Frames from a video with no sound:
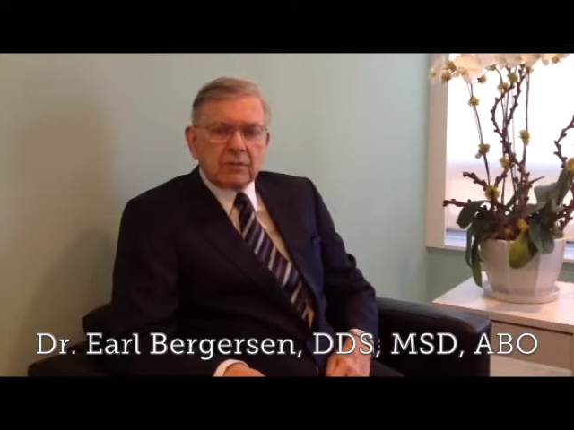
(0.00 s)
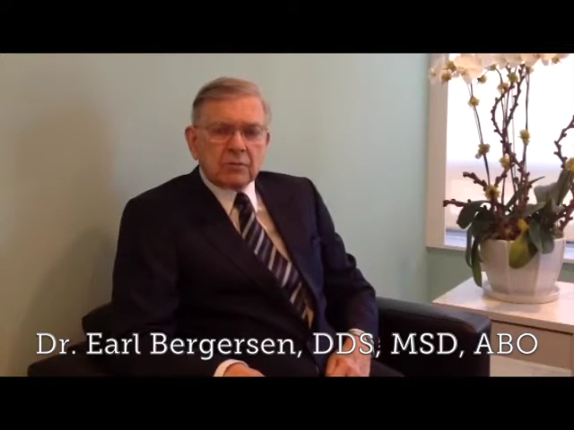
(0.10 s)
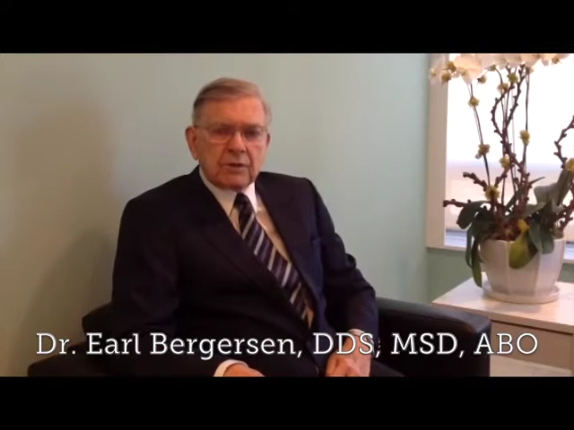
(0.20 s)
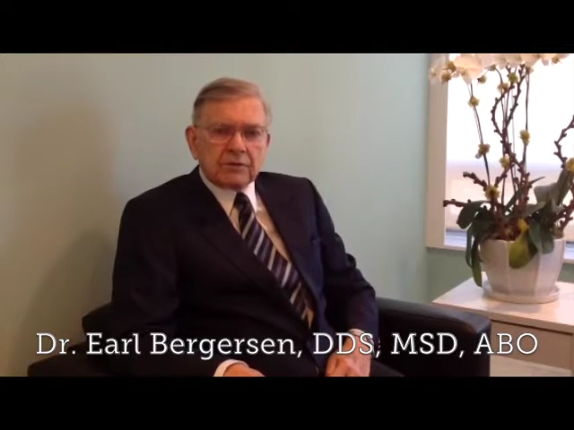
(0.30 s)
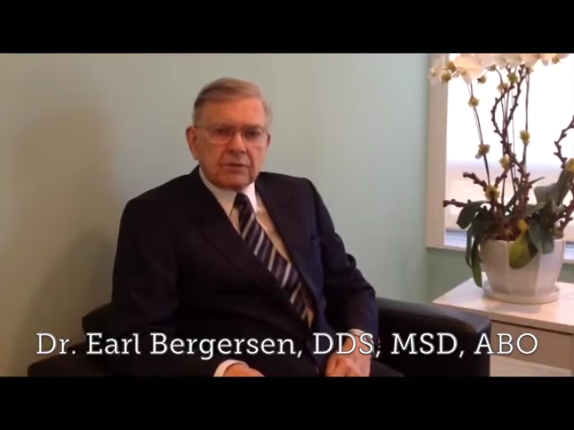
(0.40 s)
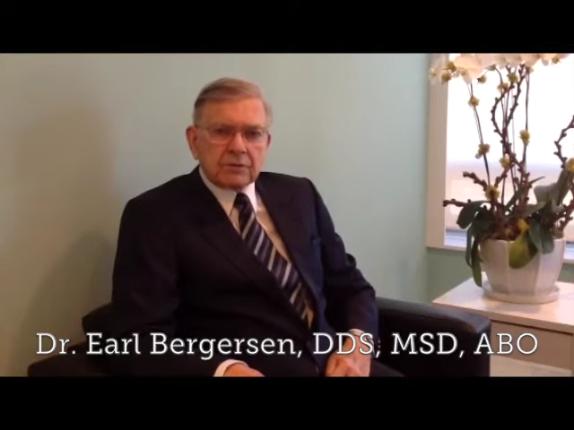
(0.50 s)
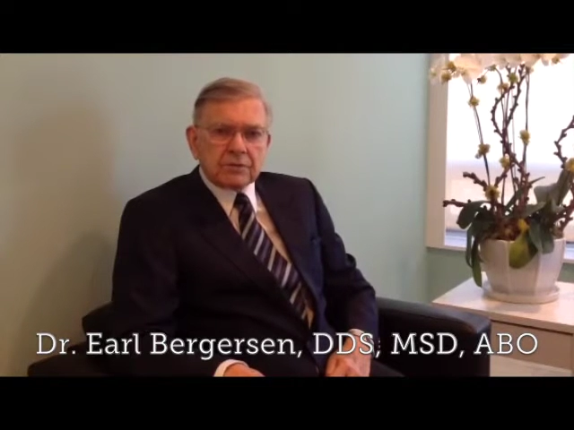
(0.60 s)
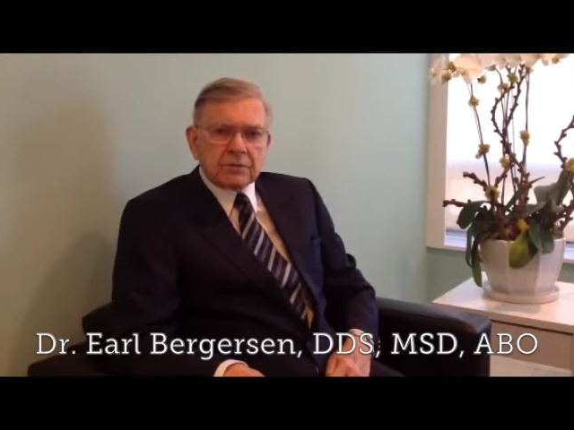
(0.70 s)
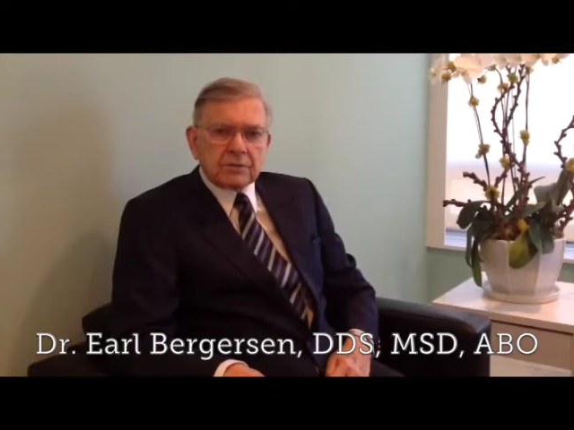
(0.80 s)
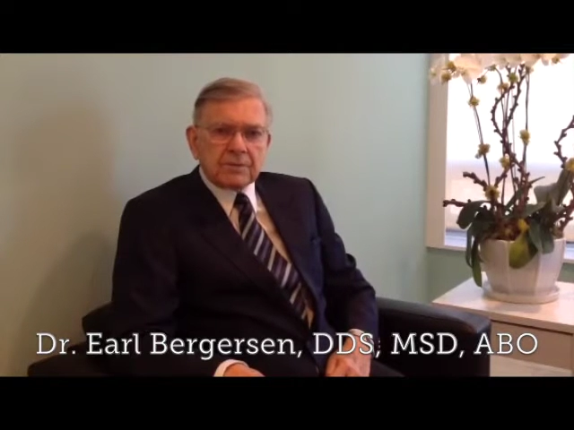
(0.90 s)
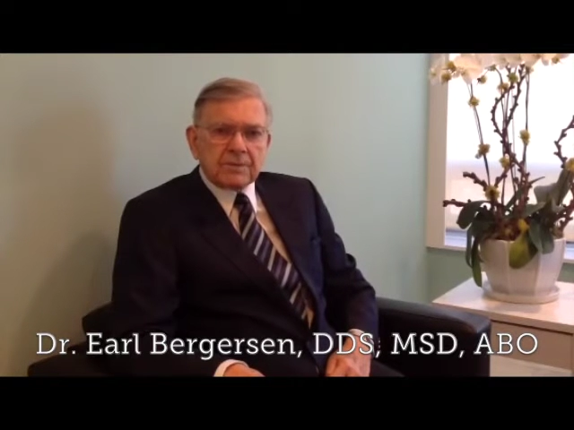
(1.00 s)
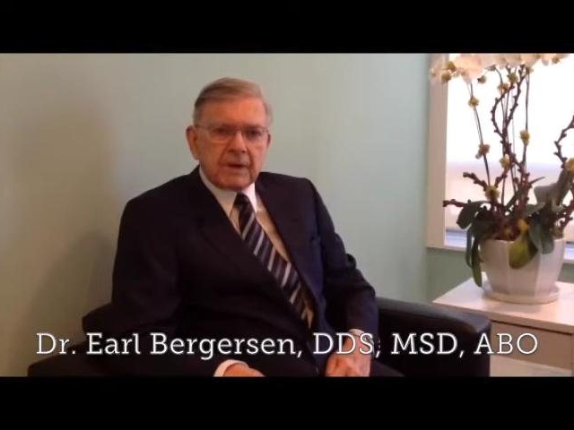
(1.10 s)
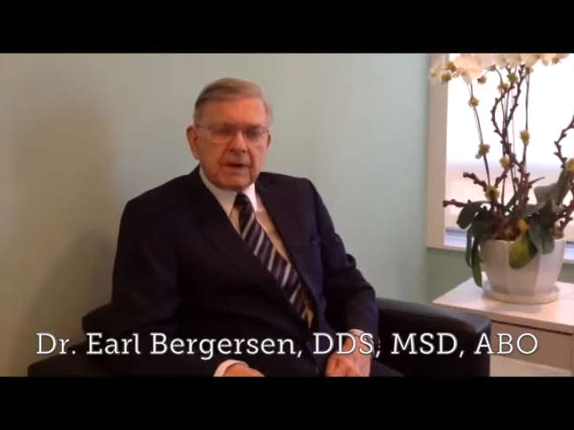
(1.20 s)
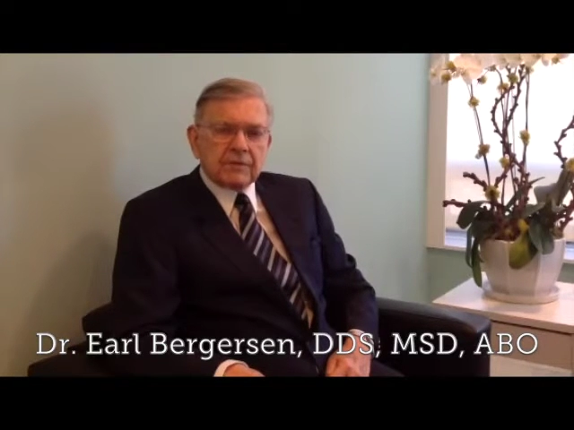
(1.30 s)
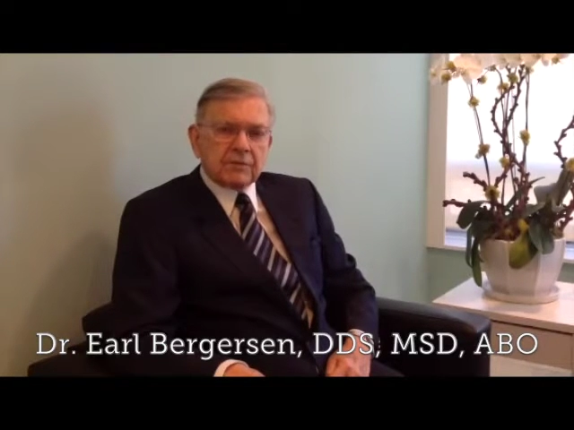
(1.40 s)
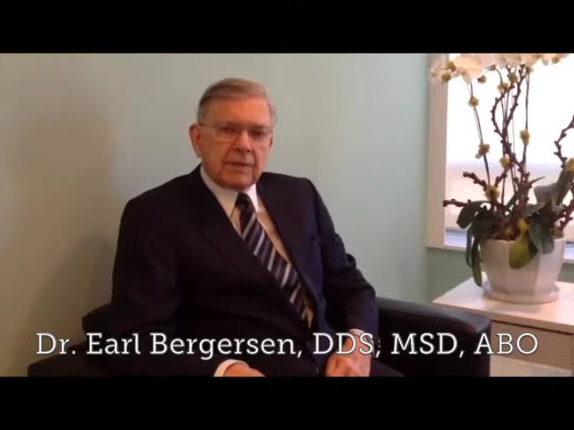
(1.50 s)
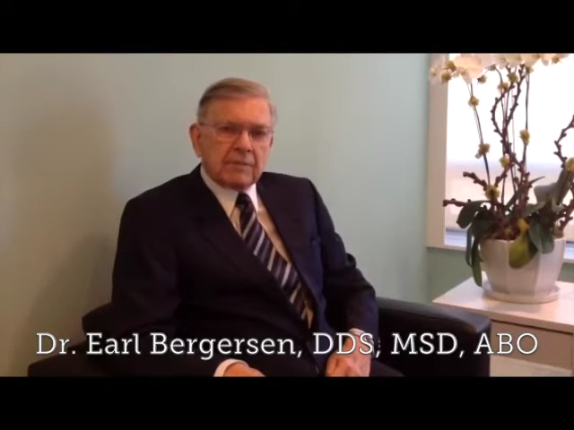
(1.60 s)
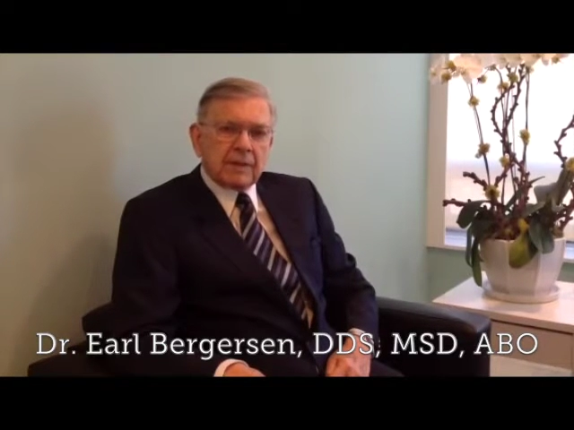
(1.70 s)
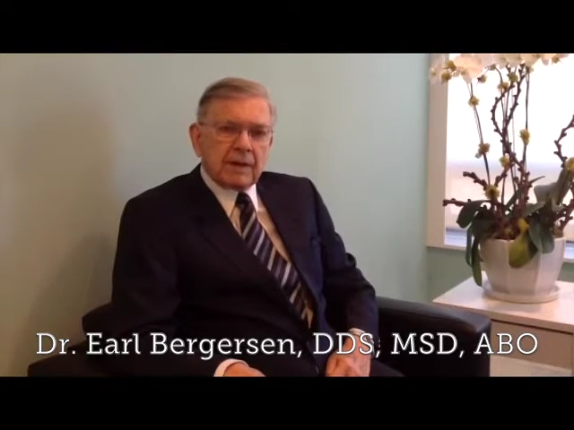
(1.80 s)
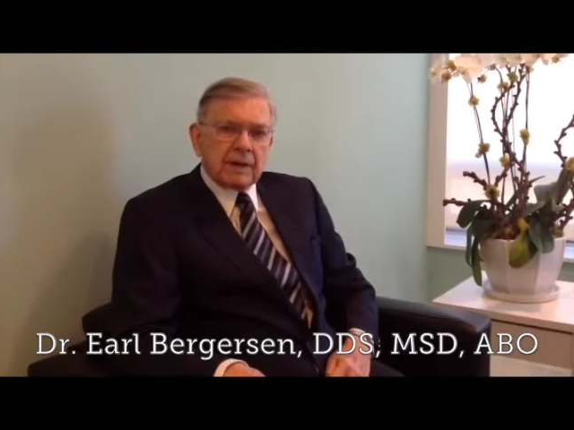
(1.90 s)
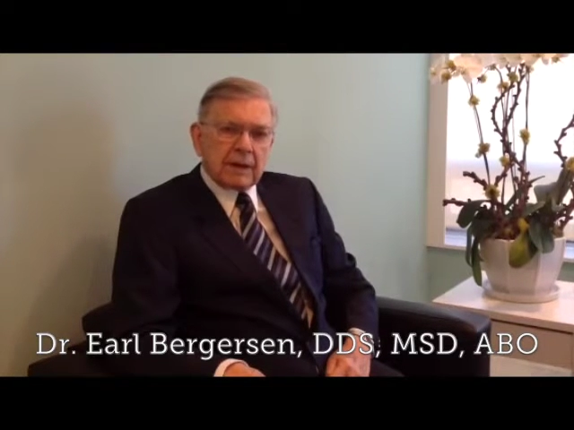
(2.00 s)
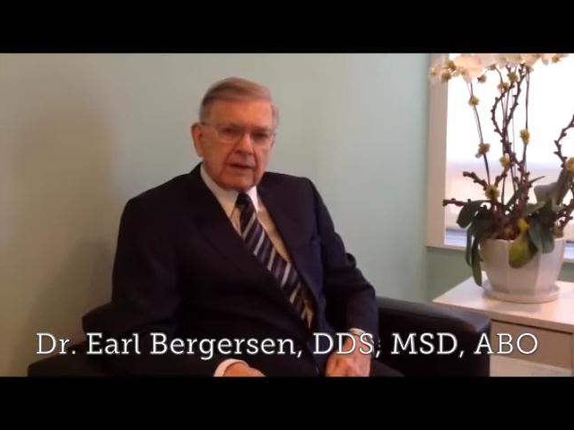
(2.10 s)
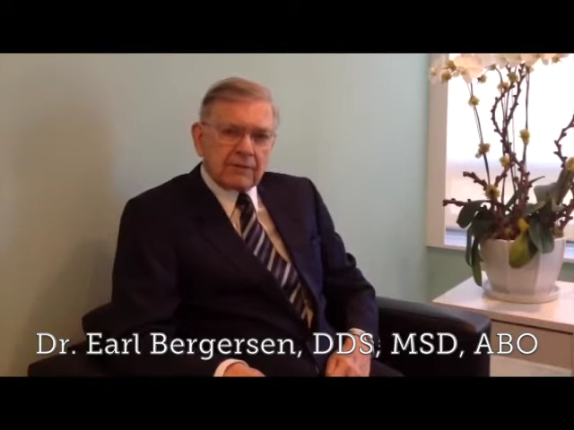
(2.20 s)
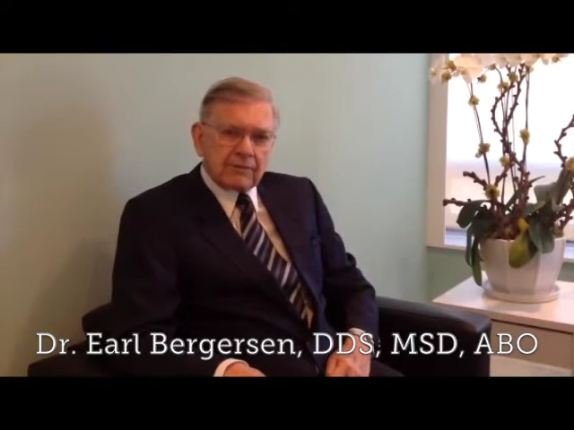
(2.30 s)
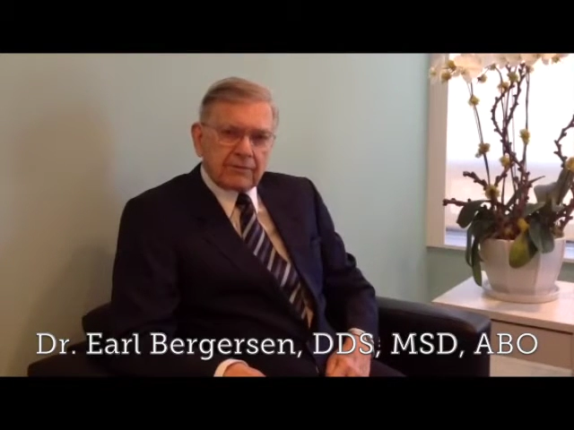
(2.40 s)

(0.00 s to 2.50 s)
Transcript: researcher, I spent my life